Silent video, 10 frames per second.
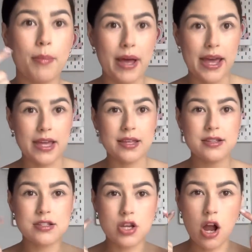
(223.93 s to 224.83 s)
my
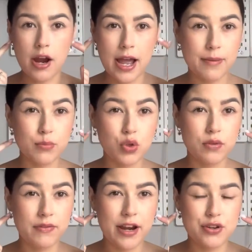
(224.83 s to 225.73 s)
star and
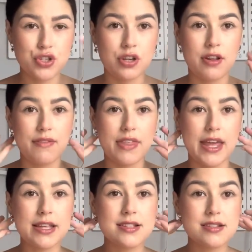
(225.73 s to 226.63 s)
moon version of
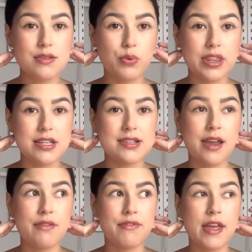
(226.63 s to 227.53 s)
this with this
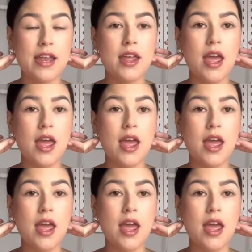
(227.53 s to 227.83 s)
outfit.